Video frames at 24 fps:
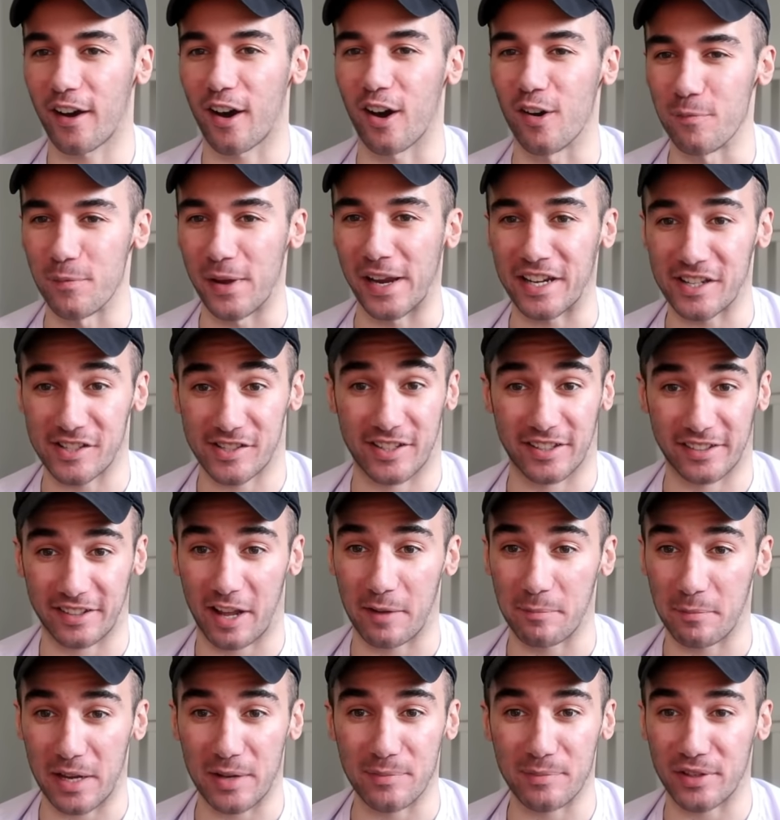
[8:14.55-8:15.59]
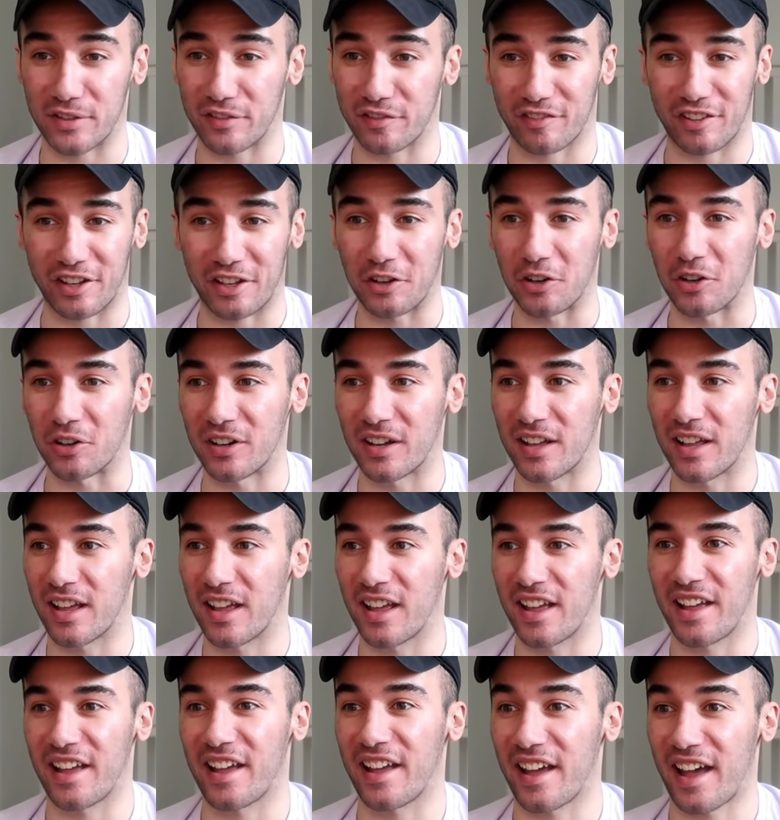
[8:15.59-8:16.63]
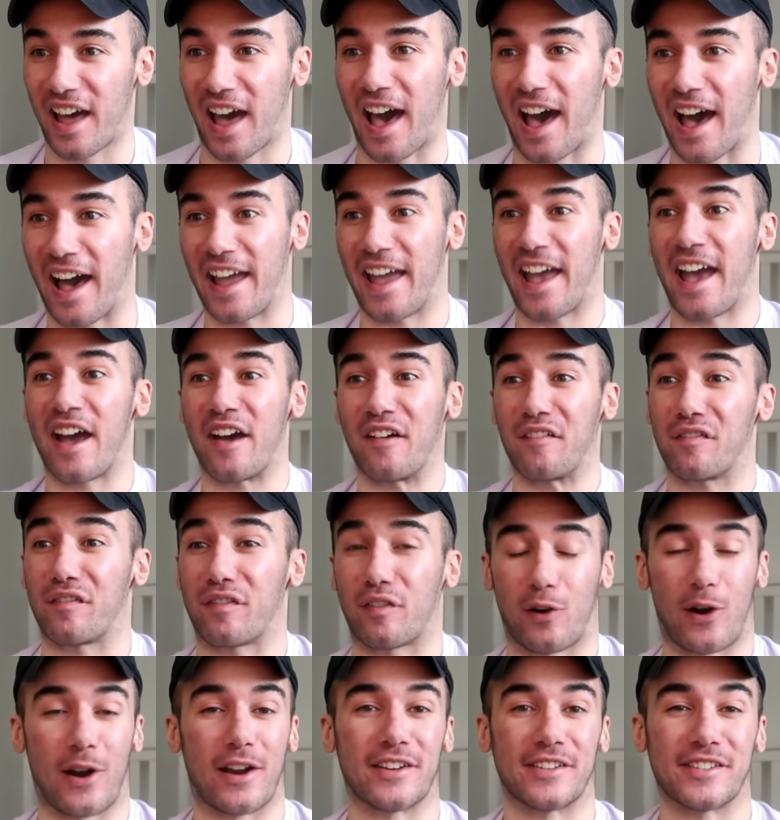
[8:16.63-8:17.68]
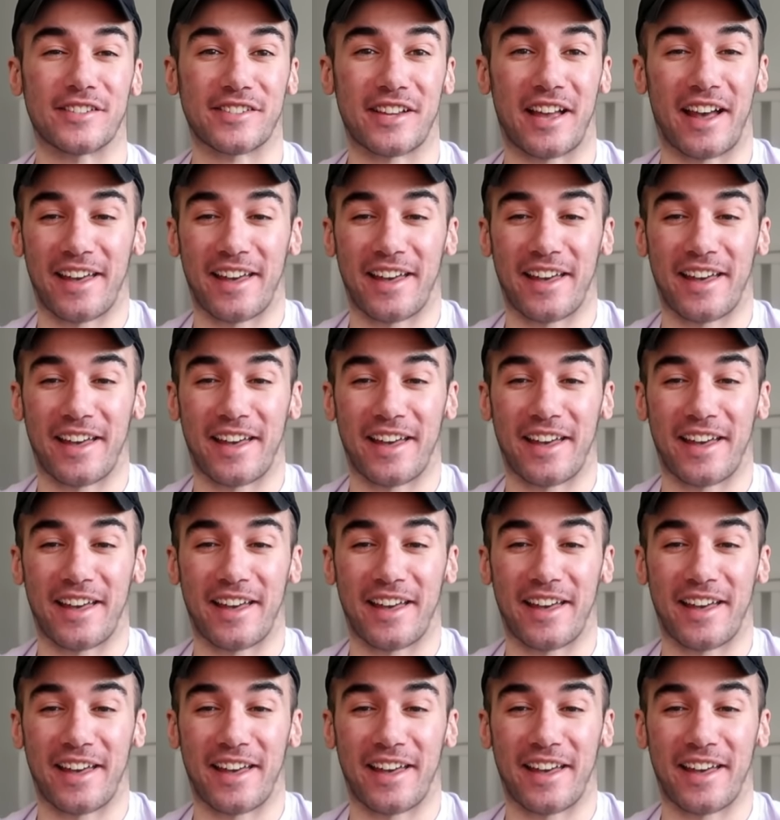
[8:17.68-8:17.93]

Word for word: amazing that made me feel. I have friends.